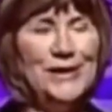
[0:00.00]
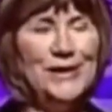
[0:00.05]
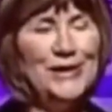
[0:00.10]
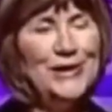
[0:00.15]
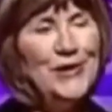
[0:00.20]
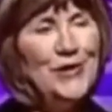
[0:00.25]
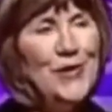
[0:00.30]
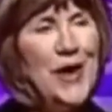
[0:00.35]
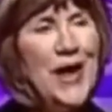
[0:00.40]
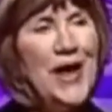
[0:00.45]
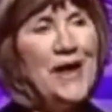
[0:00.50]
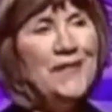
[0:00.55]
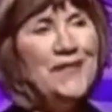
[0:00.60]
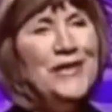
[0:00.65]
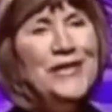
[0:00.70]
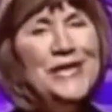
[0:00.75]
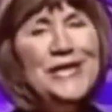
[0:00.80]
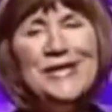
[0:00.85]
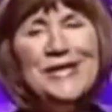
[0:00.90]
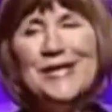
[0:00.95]
So you have
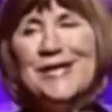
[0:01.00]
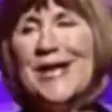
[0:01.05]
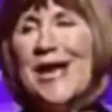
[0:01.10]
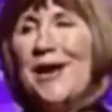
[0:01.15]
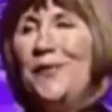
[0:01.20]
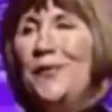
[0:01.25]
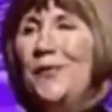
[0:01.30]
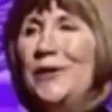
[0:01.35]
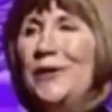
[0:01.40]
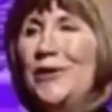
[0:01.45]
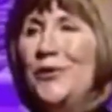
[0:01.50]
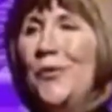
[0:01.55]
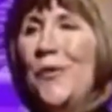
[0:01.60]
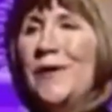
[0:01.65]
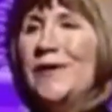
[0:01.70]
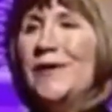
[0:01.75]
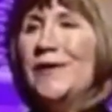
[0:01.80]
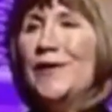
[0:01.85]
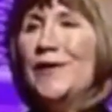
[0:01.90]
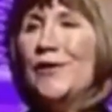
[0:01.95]
to decide which
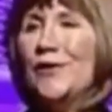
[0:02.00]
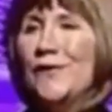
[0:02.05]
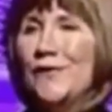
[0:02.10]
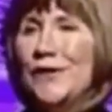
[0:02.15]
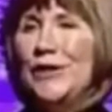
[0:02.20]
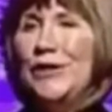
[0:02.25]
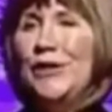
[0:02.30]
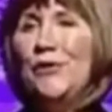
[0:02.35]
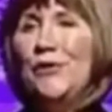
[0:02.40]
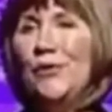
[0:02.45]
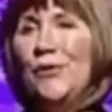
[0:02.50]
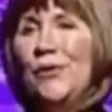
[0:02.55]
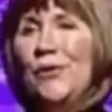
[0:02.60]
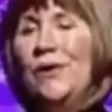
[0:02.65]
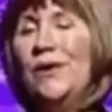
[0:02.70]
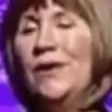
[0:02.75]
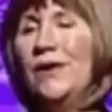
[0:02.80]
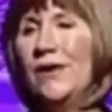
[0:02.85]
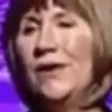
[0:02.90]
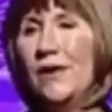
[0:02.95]
one serves you
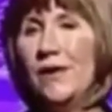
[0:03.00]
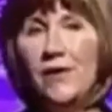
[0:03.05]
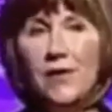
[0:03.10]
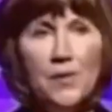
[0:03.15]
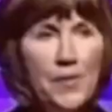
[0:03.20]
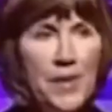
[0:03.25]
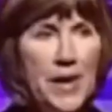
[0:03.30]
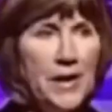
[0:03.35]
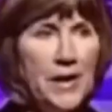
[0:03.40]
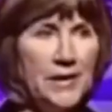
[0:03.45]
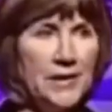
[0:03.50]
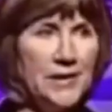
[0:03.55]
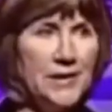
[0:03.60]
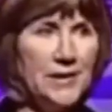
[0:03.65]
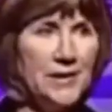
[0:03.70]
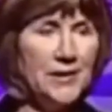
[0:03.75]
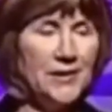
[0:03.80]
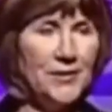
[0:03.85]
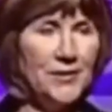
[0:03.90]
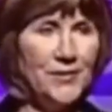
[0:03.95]
the best.